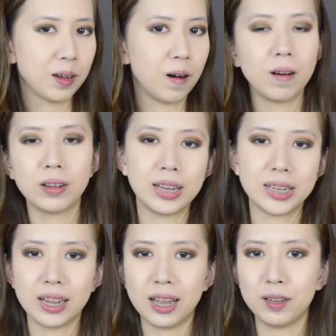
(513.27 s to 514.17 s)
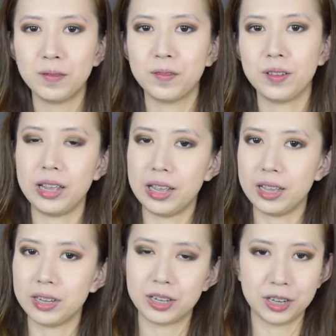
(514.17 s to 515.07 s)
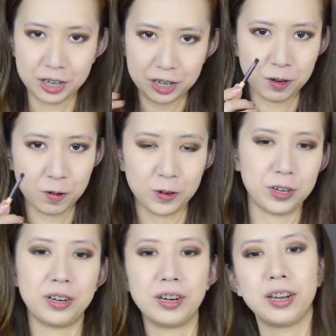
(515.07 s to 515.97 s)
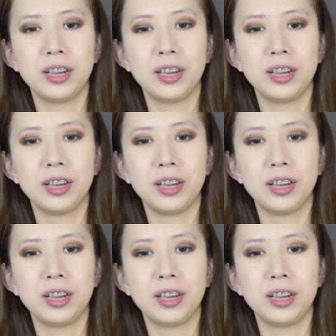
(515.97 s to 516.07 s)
All that's left is the inner corner.